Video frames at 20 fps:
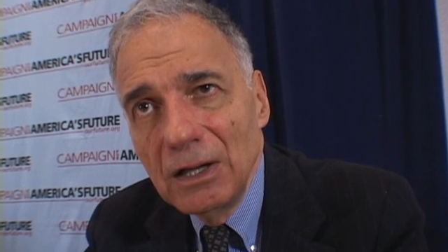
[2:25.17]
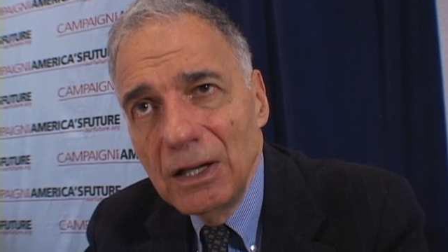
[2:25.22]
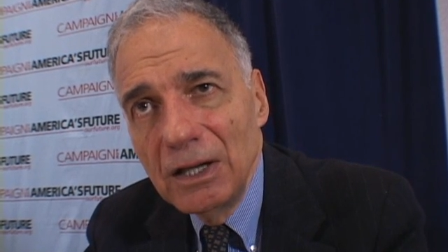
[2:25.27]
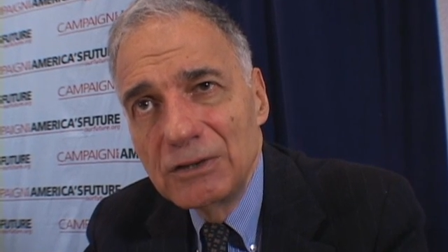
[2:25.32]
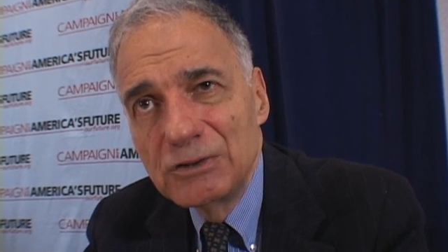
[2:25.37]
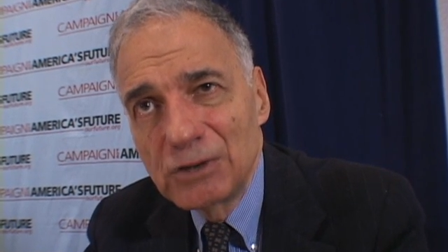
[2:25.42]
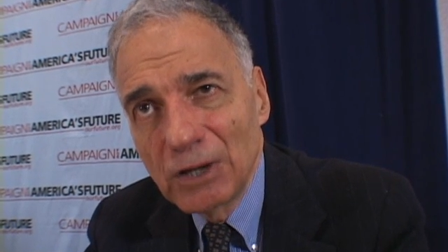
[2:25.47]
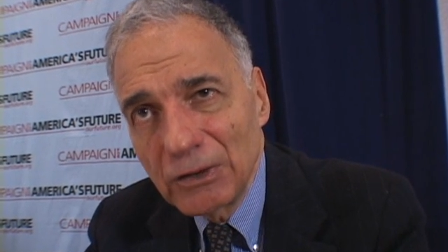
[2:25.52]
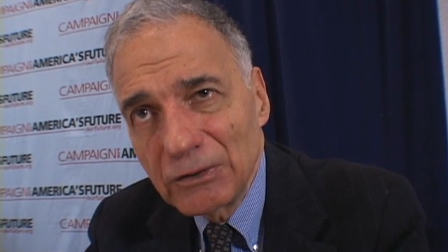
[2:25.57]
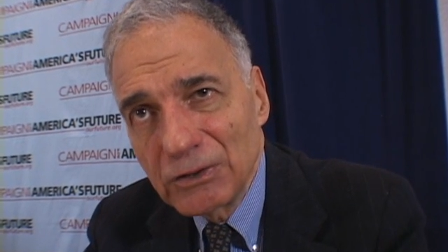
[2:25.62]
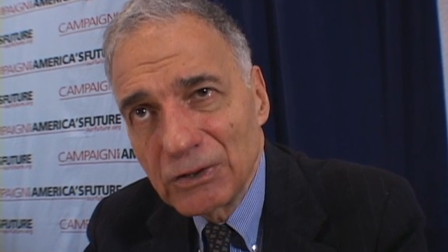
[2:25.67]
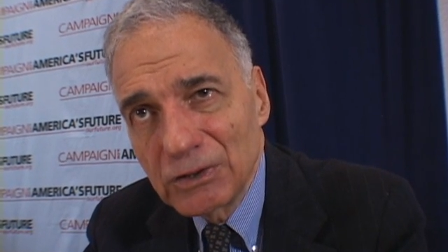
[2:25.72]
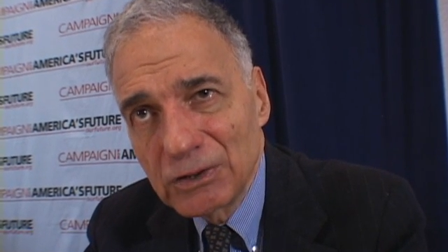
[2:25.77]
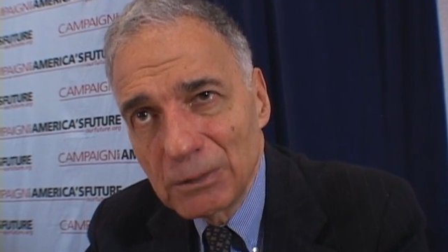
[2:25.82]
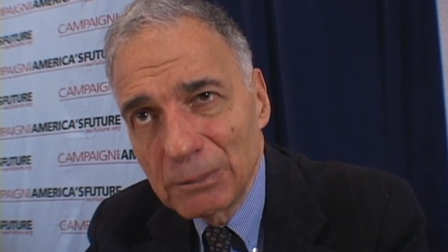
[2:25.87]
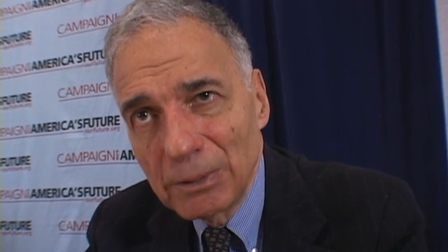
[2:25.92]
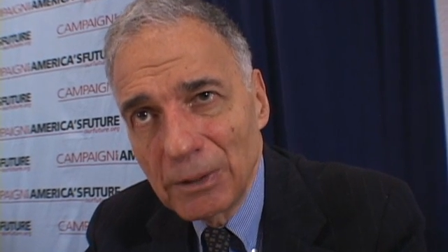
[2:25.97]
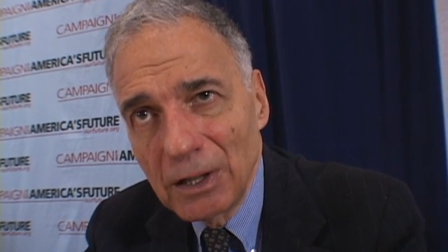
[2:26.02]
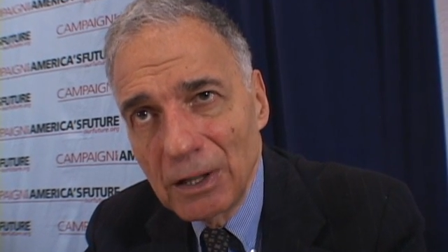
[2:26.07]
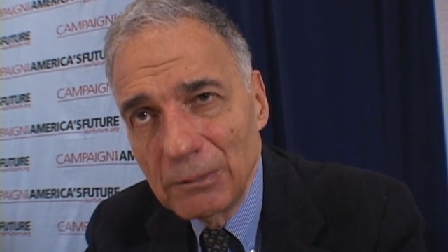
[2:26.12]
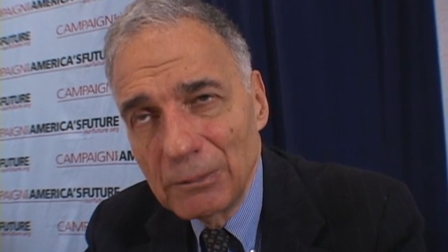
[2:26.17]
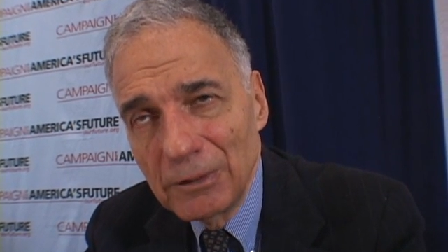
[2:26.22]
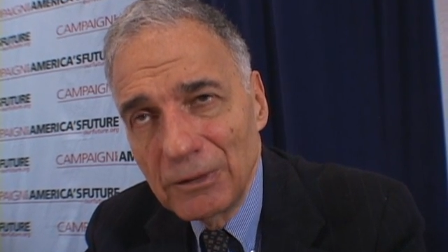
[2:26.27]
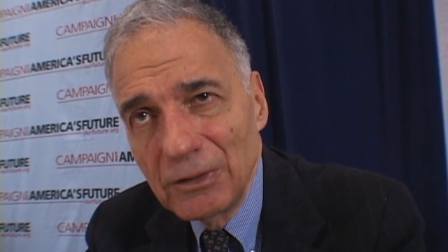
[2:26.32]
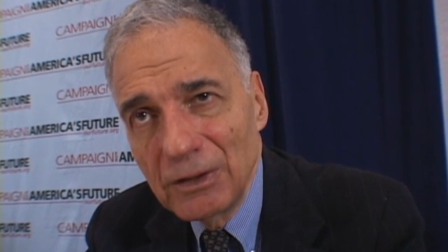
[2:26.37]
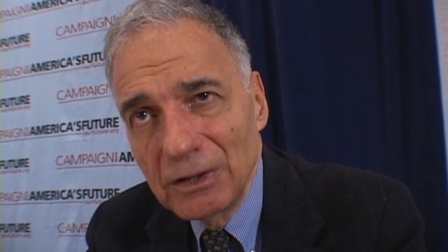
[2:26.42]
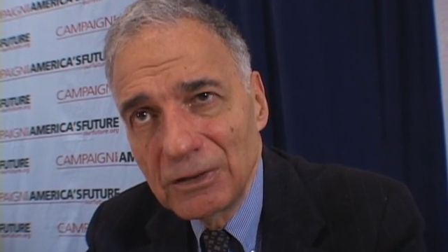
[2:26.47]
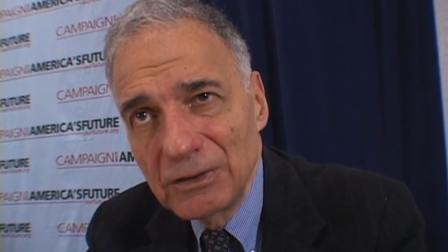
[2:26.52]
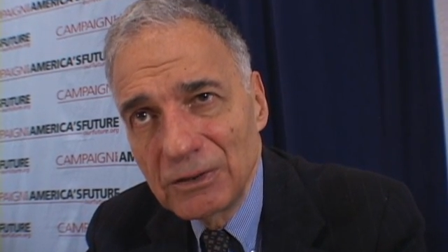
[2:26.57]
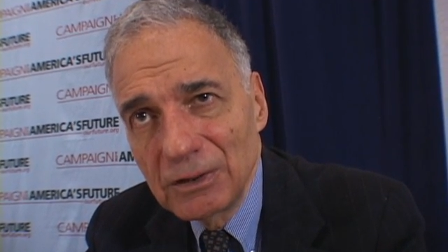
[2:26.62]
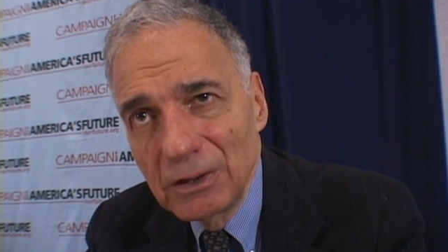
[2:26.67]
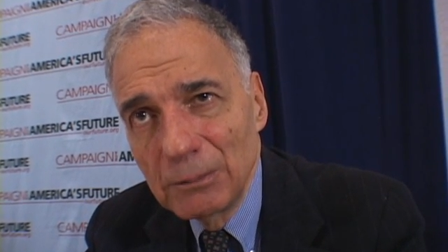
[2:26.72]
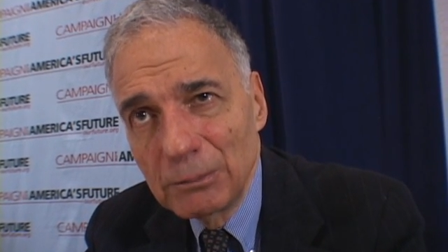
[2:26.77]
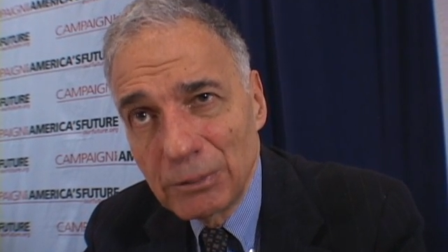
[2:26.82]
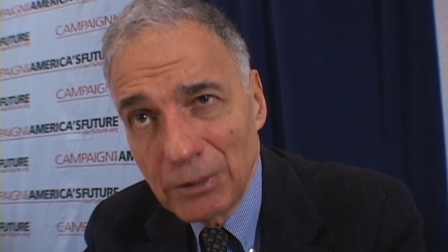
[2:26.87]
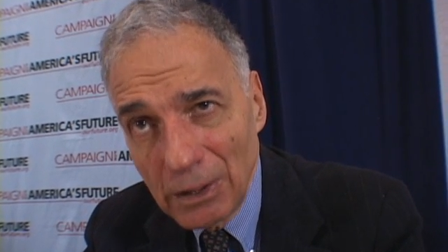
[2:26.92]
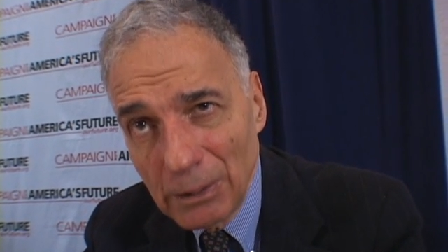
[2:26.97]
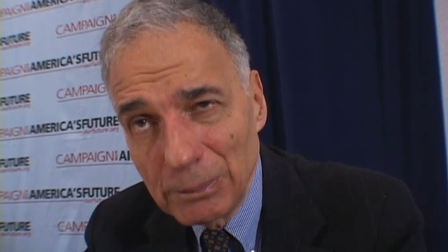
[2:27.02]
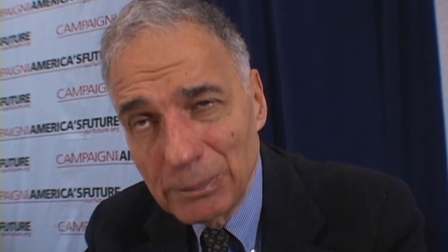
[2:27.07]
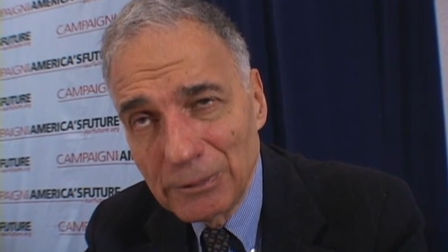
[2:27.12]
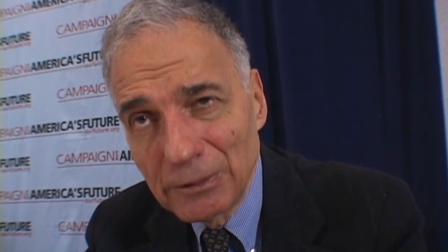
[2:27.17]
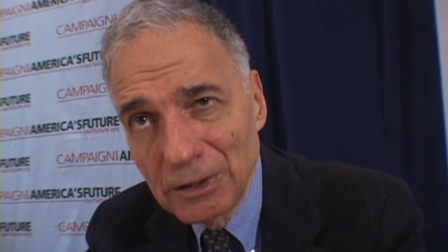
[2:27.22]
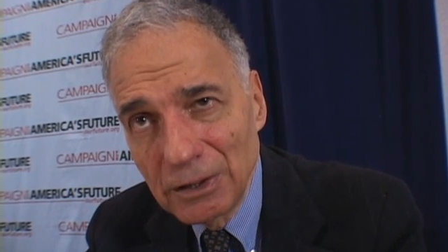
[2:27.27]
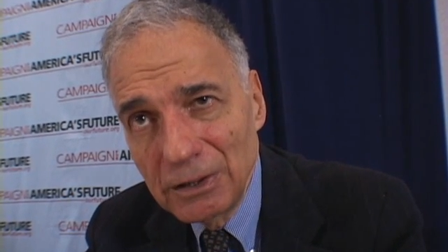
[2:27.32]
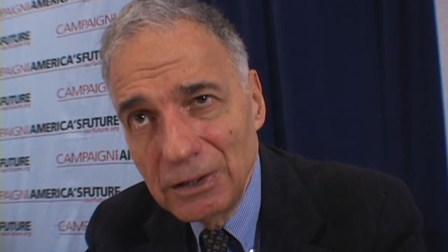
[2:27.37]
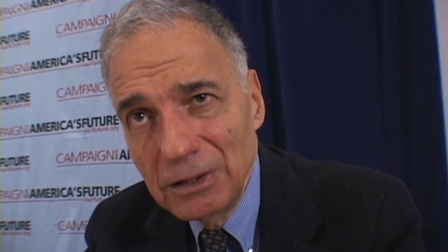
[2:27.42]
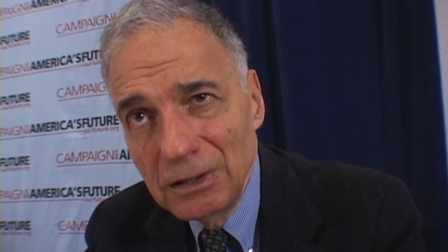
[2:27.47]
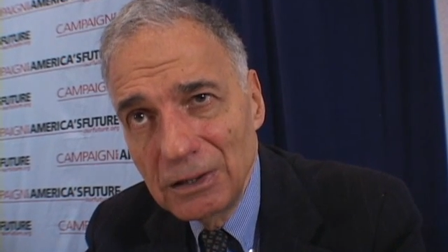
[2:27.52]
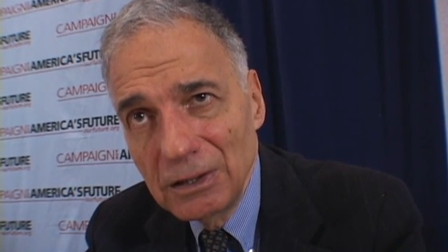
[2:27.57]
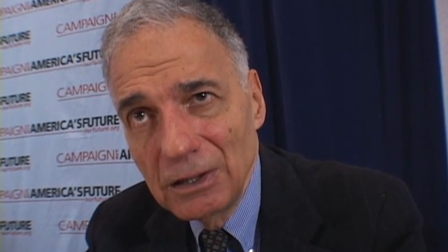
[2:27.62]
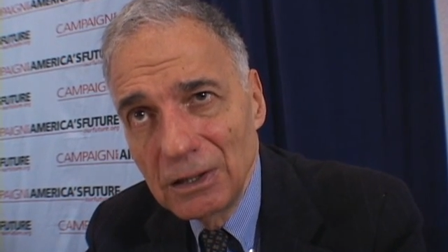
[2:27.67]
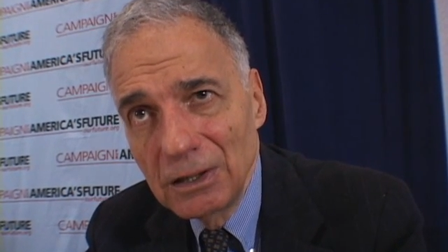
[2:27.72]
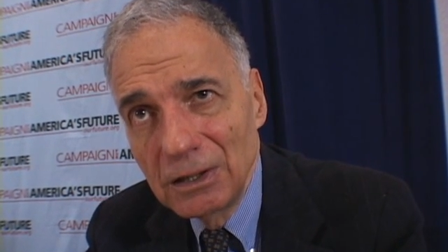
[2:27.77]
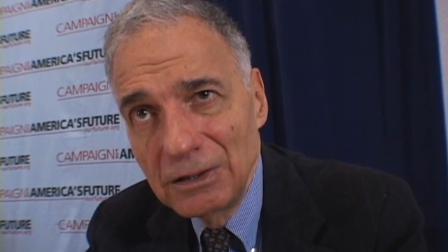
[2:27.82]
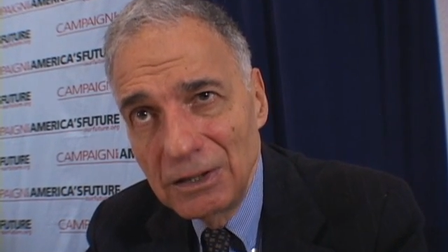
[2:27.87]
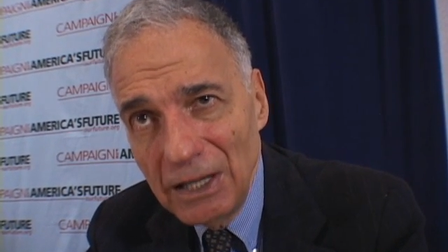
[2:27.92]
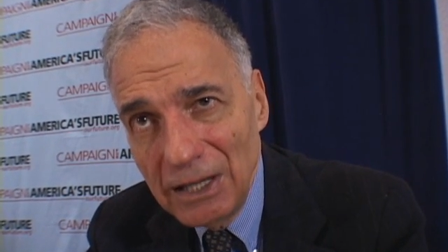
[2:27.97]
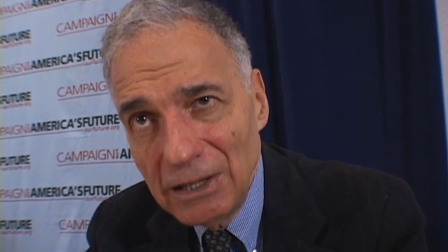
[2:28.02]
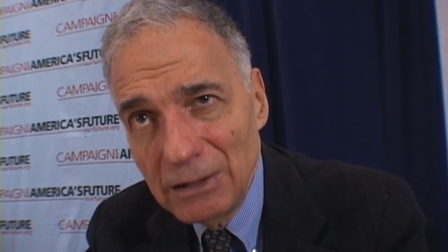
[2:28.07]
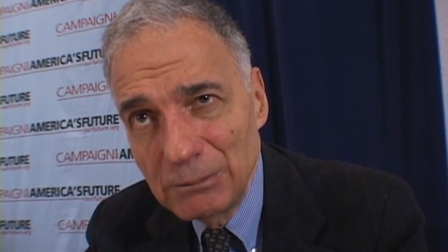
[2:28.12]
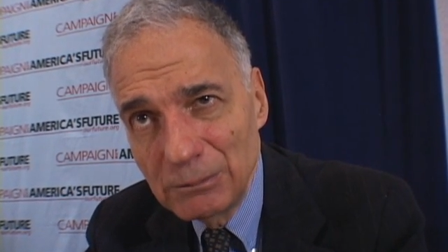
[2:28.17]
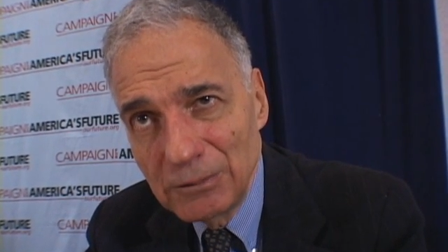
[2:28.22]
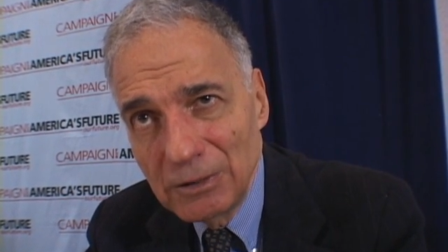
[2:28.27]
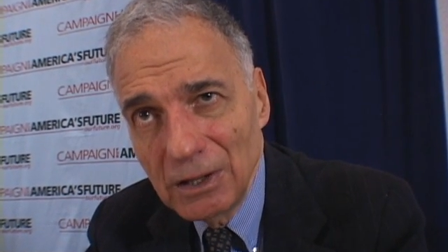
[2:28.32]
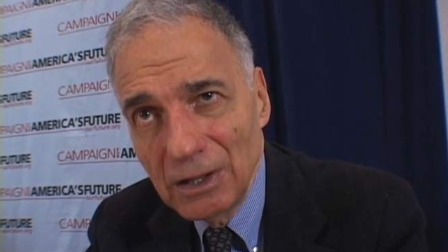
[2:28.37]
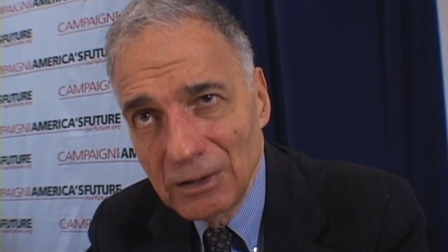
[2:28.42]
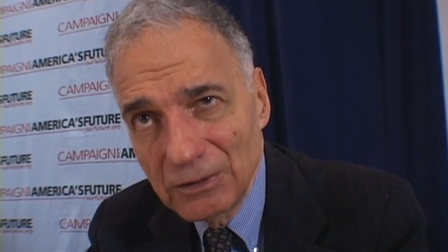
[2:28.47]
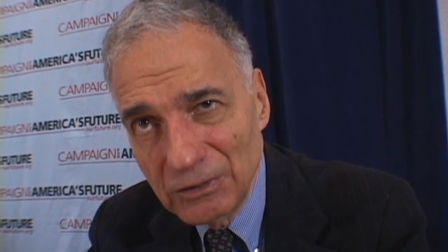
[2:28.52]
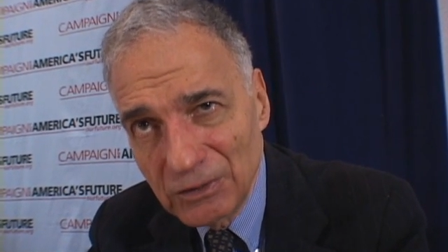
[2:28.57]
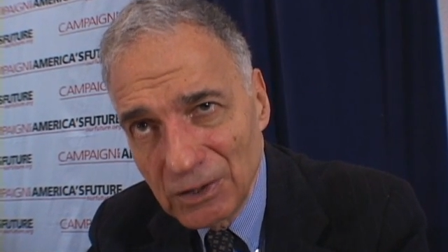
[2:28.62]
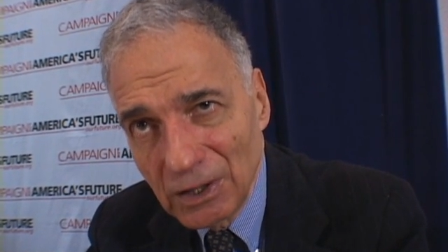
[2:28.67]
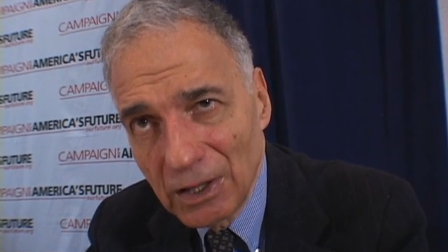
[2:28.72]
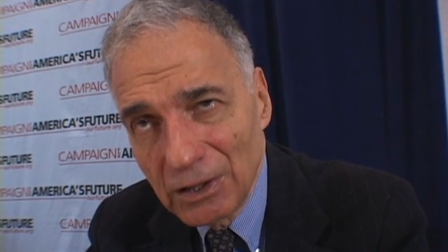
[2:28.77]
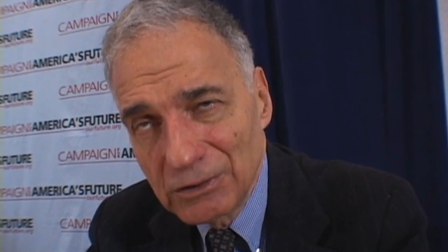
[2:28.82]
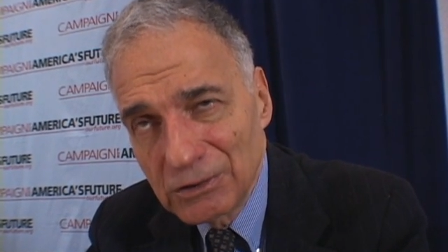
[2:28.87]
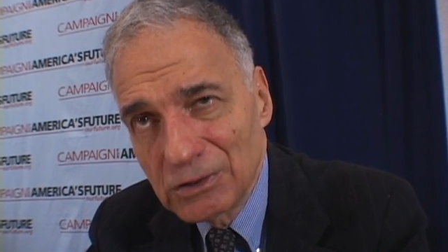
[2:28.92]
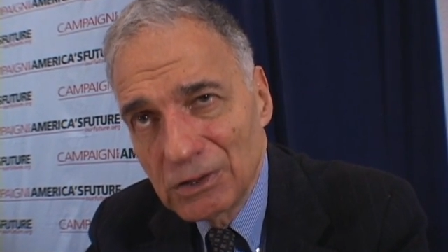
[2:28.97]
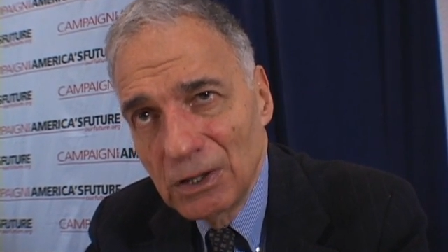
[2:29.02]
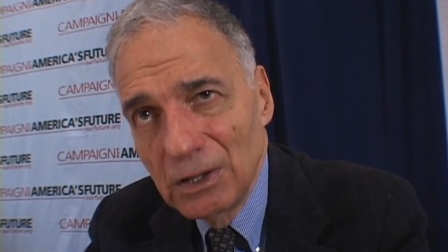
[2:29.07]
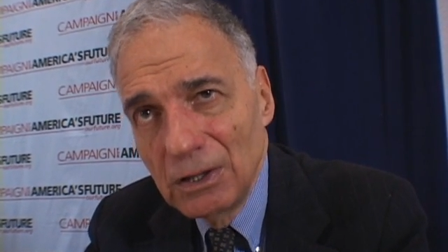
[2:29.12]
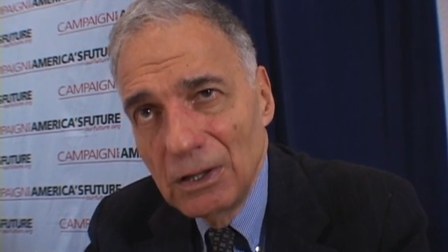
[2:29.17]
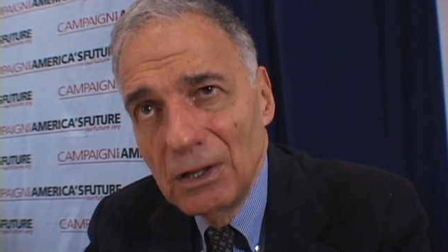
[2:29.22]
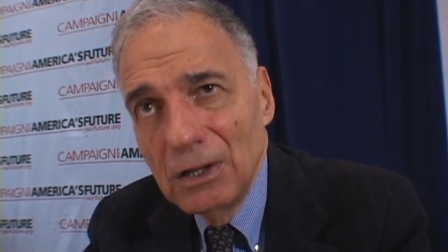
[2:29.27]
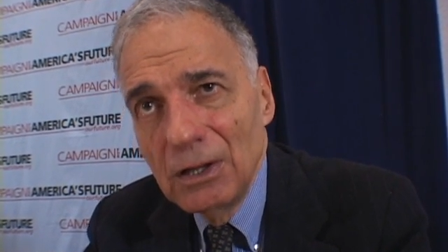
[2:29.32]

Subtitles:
a Justice Department that's properly named as such,